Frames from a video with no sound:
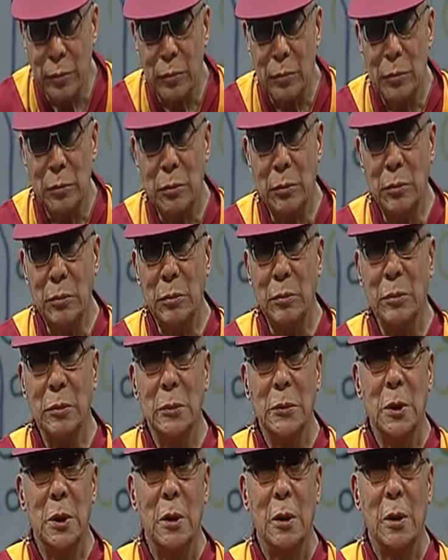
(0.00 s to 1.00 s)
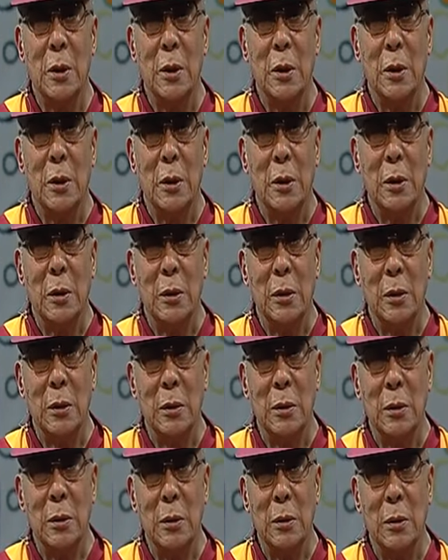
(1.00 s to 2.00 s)

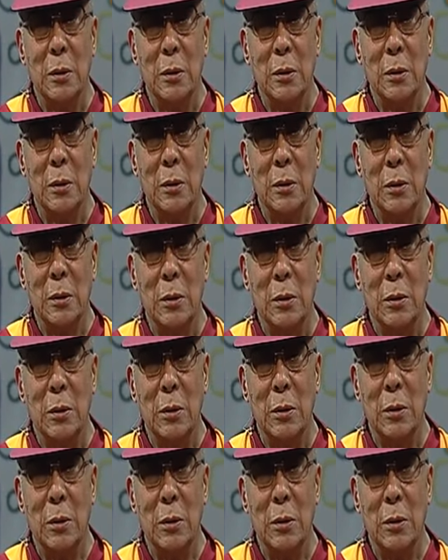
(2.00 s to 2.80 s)
(no one is talking)